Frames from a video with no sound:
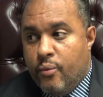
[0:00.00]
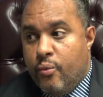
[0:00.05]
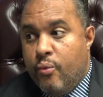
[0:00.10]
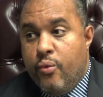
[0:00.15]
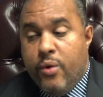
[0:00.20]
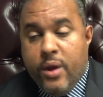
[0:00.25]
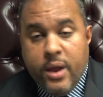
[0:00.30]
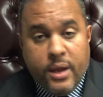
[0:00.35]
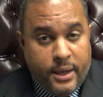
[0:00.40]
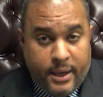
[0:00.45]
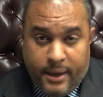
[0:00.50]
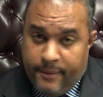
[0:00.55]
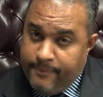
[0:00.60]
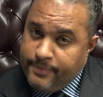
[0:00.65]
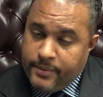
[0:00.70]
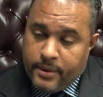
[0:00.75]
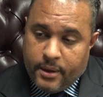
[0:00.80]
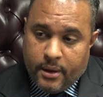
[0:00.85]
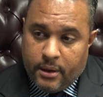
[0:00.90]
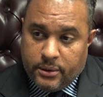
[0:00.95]
really
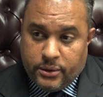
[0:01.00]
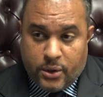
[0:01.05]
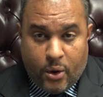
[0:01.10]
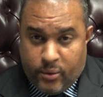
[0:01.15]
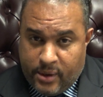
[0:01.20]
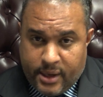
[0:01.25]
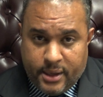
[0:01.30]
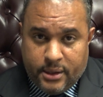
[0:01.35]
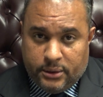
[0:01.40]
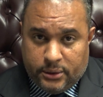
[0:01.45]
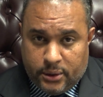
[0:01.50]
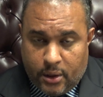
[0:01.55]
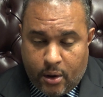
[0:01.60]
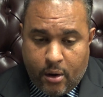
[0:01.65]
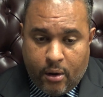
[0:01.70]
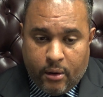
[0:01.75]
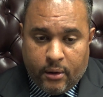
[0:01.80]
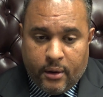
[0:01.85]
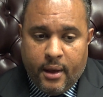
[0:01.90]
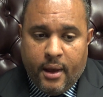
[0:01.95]
don't get
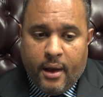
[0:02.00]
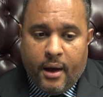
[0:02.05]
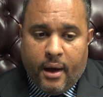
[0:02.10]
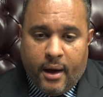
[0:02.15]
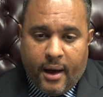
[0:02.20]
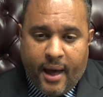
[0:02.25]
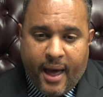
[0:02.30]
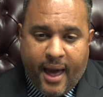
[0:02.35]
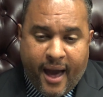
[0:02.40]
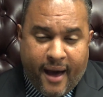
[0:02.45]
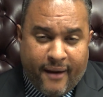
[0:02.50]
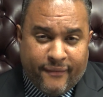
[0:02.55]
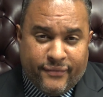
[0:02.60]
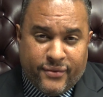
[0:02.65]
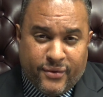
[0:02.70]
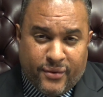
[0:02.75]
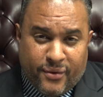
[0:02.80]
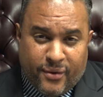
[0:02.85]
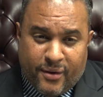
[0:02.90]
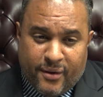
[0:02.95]
along
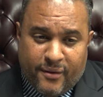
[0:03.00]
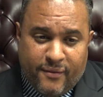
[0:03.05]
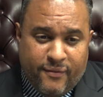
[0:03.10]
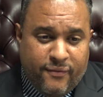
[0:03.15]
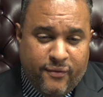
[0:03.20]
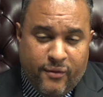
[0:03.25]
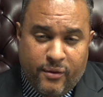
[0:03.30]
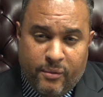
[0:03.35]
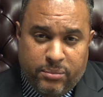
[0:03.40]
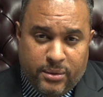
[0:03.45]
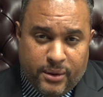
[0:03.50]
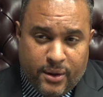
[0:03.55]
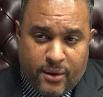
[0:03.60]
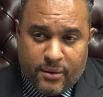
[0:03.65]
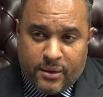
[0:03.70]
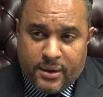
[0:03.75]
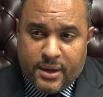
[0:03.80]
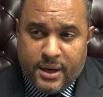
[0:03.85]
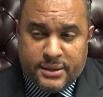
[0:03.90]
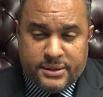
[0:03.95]
after a
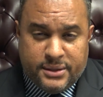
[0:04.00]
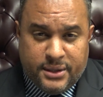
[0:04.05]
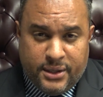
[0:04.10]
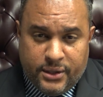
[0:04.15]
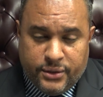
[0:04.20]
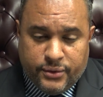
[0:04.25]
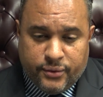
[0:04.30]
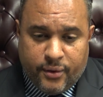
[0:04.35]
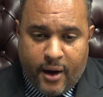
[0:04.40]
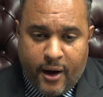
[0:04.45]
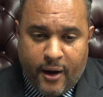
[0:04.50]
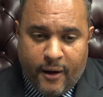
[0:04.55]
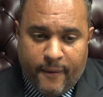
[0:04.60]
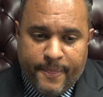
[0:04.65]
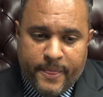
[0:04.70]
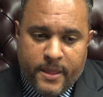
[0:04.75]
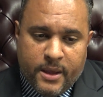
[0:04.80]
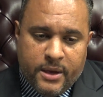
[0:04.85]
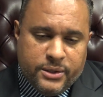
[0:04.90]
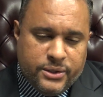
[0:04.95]
full-blown custody trial,